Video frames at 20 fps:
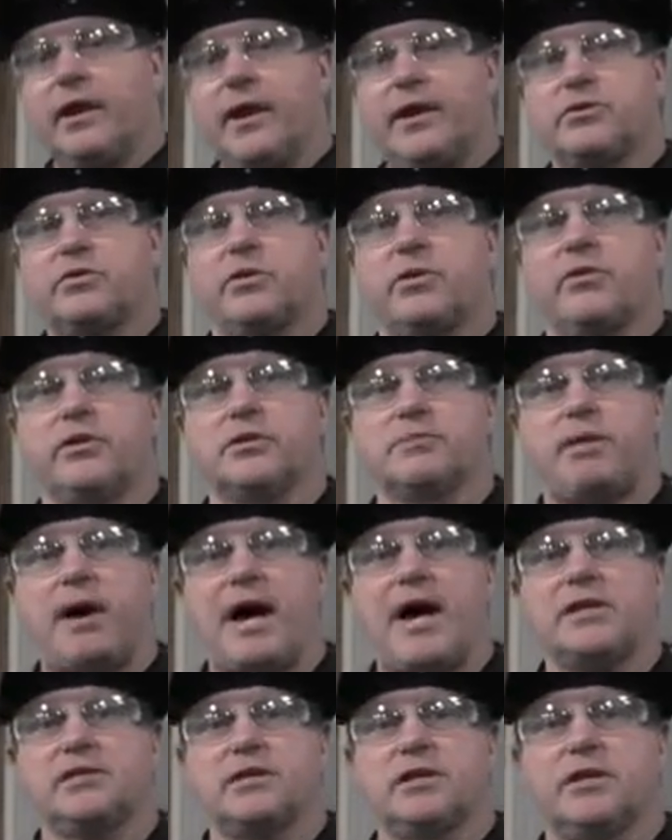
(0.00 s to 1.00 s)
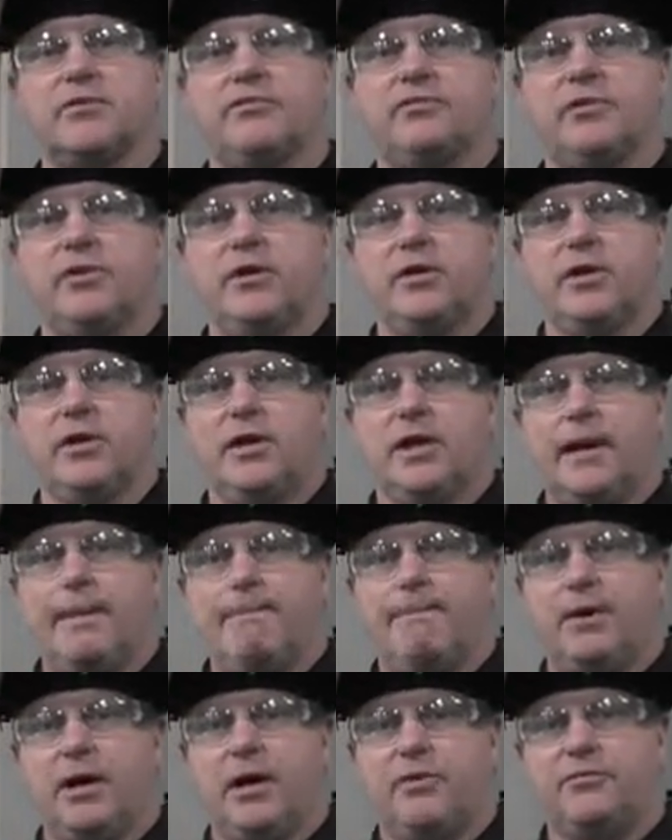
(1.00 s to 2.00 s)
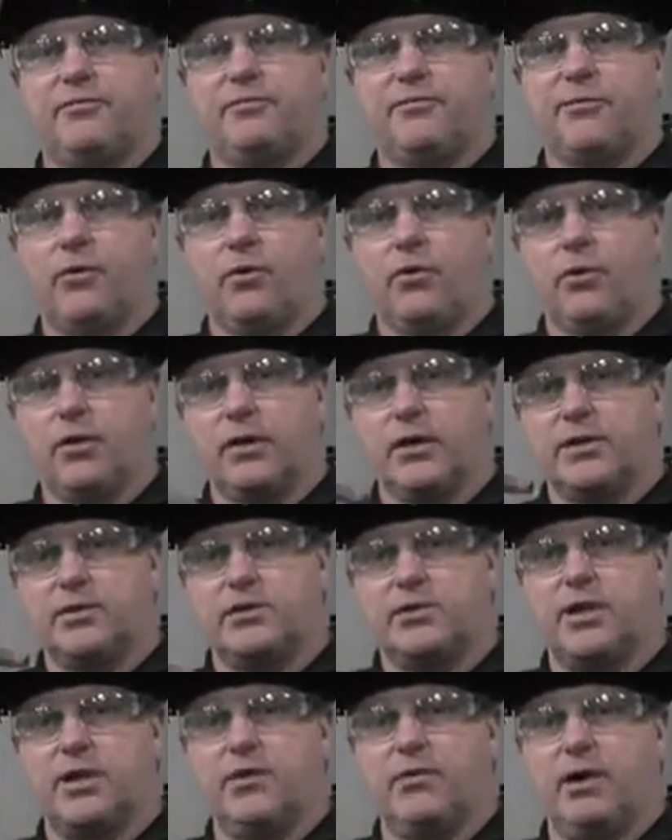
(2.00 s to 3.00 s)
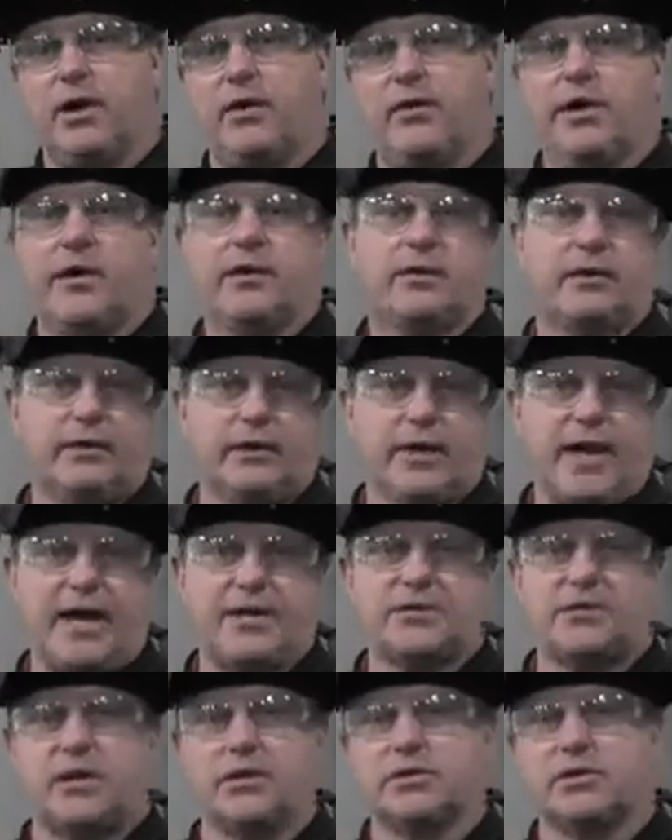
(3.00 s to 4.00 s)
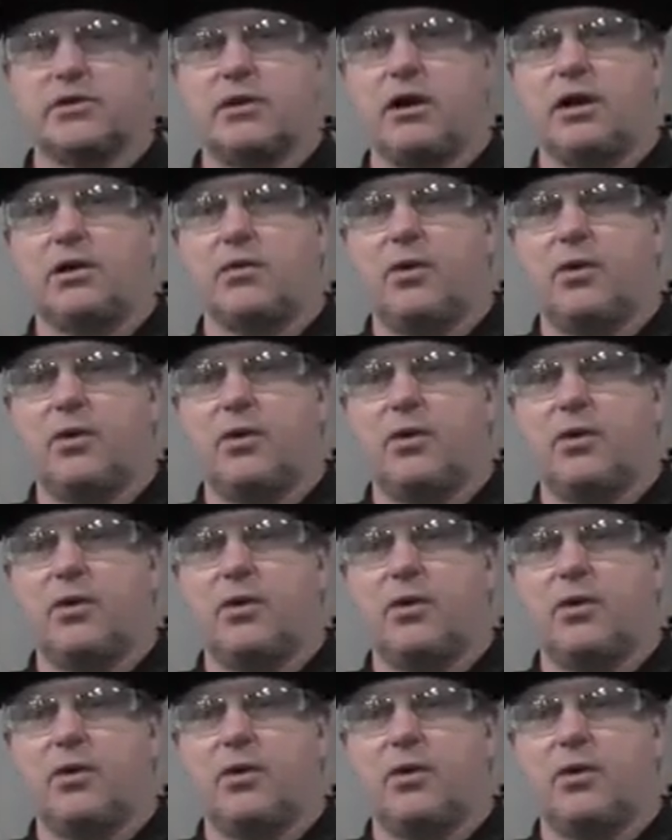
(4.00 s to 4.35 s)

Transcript: electrode is positive. But for TIG welding, or gas tungsten arc